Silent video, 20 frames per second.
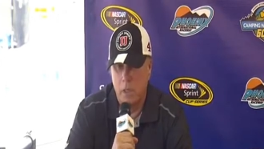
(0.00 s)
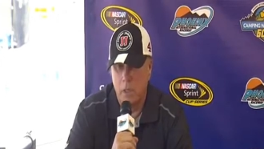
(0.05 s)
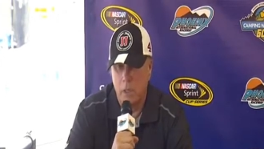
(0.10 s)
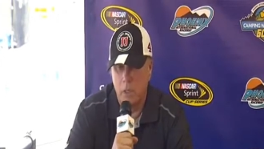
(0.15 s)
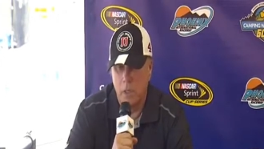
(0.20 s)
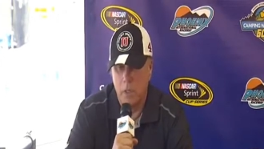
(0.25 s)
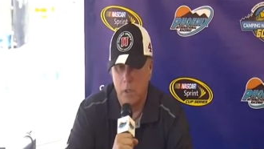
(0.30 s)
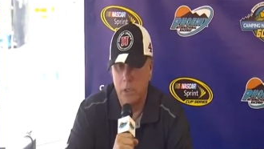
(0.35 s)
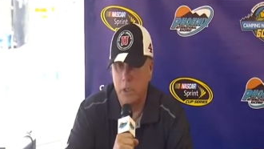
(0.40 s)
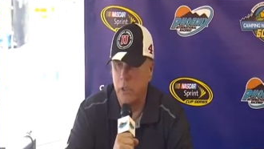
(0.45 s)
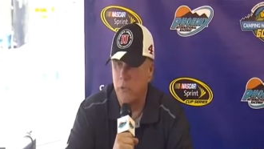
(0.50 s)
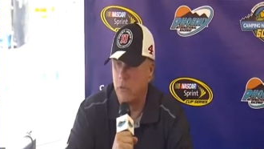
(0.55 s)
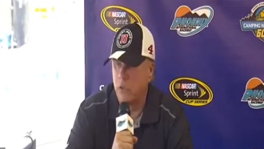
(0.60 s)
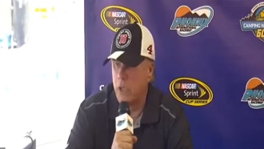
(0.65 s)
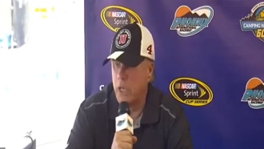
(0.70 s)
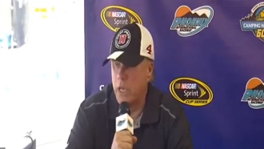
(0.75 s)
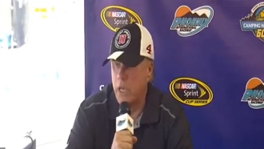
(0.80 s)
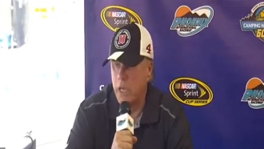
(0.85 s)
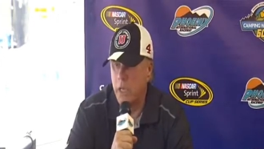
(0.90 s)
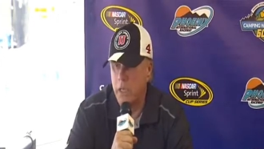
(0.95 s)

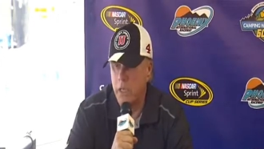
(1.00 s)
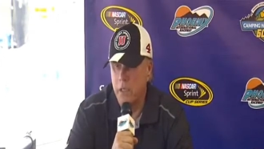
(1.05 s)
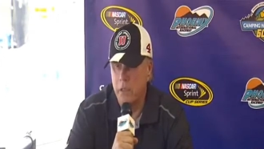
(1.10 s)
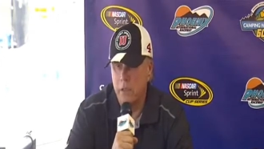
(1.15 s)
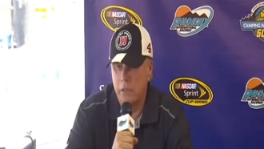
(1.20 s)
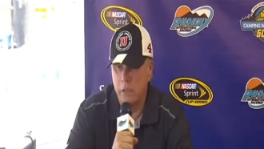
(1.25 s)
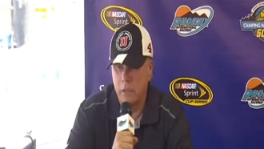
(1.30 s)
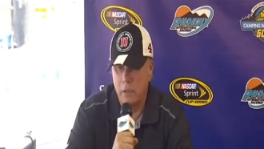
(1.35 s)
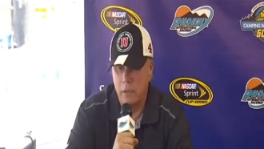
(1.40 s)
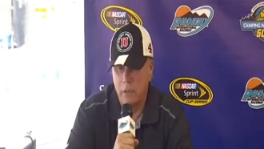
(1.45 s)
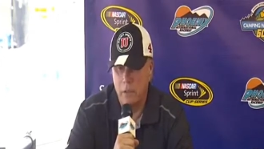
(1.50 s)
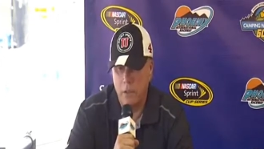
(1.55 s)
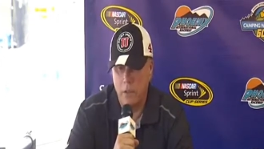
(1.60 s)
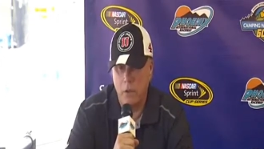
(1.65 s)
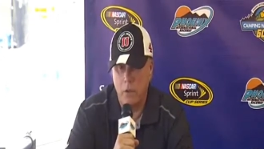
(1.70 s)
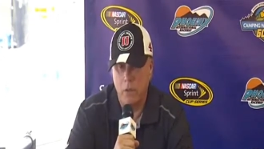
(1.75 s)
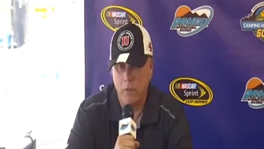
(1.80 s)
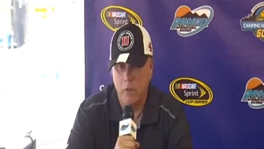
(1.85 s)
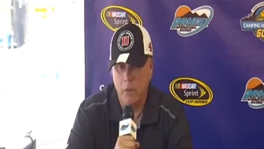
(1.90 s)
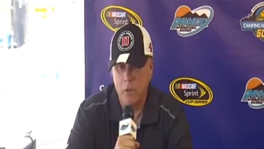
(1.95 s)
Chevrolet and
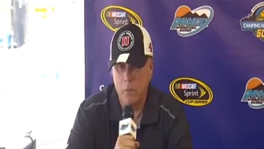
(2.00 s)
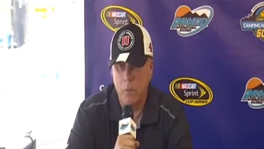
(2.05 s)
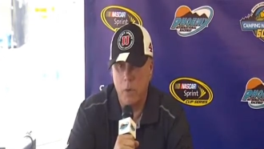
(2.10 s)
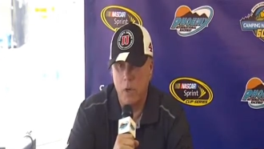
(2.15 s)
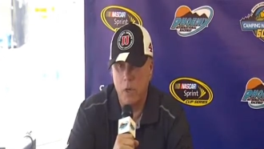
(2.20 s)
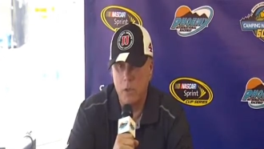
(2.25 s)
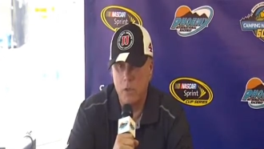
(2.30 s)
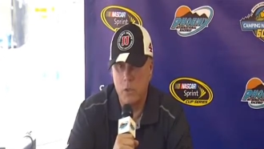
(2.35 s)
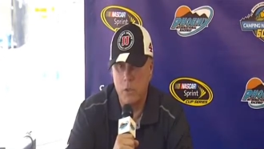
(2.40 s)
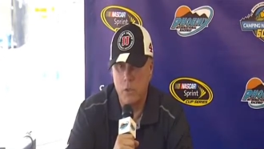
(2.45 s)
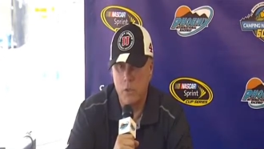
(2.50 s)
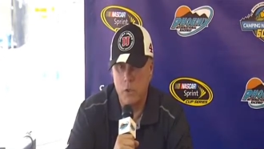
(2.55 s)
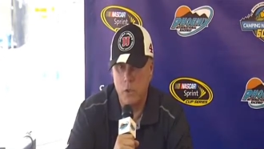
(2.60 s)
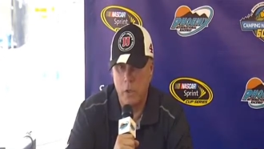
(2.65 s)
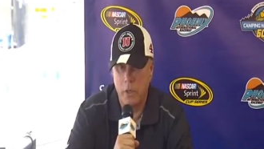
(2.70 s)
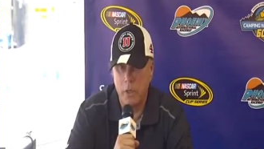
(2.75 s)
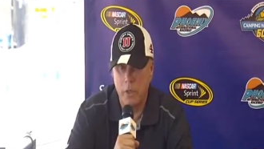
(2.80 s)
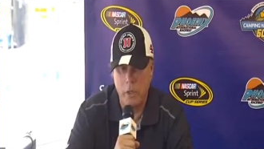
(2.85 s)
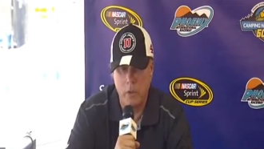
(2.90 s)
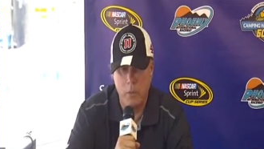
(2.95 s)
all of our sponsors. So
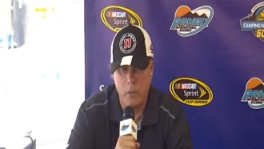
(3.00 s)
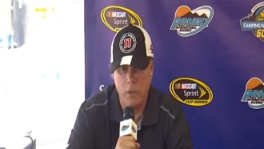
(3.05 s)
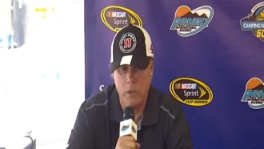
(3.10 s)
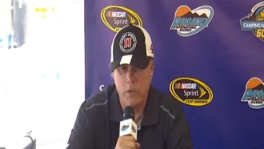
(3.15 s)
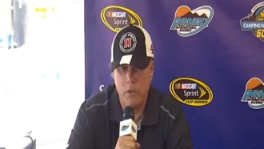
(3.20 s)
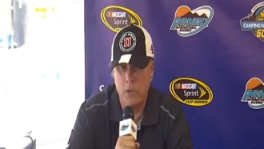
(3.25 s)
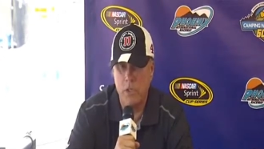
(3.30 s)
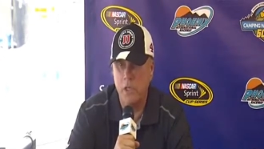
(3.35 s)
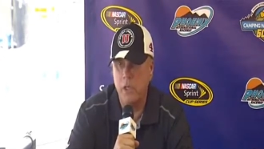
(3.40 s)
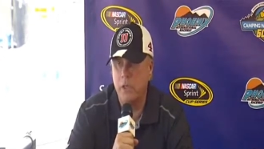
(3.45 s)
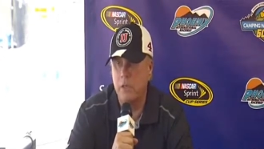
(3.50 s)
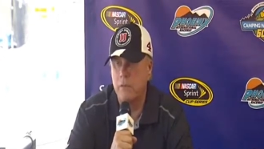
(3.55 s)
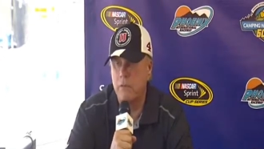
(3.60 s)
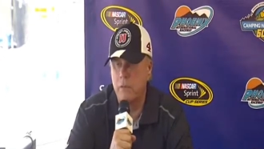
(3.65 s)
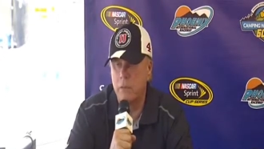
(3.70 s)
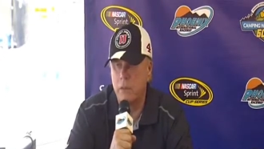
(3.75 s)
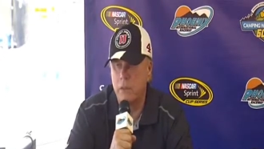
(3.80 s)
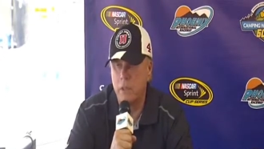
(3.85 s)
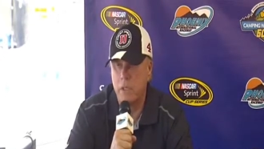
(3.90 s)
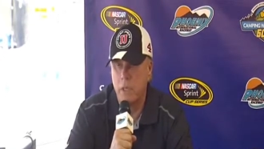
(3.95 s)
I think when you see it
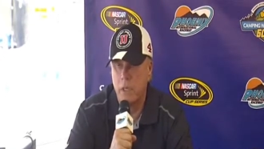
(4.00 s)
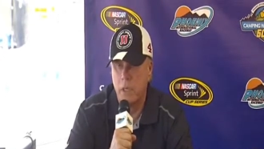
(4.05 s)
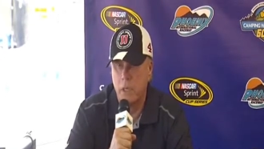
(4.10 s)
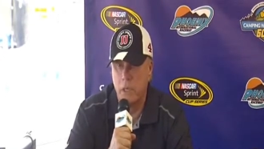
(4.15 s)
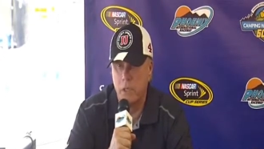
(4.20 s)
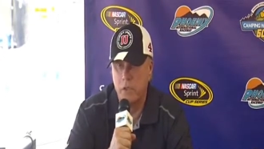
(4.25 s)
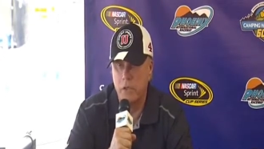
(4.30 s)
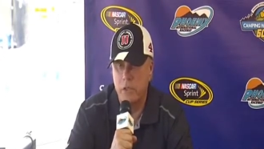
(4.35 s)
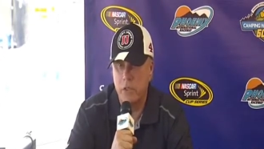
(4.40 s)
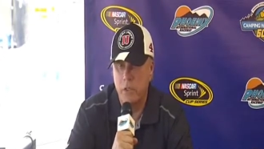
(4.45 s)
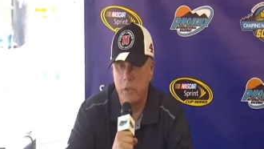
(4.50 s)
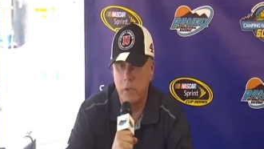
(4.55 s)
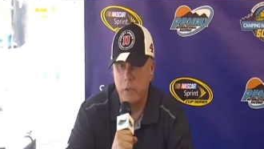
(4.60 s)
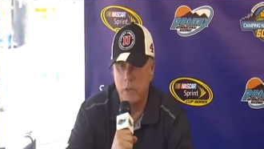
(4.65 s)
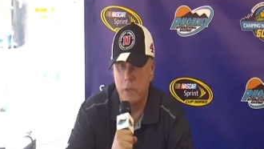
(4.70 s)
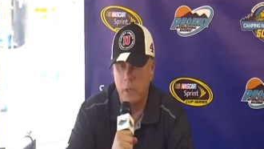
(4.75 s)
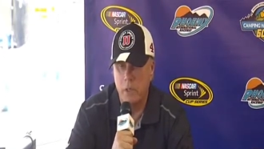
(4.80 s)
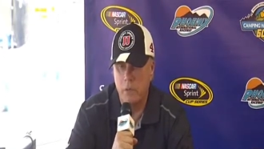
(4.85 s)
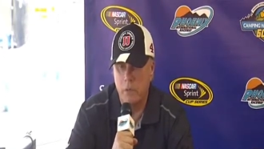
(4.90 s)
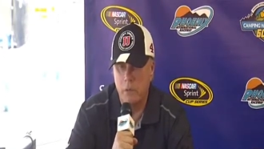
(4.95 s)
and you see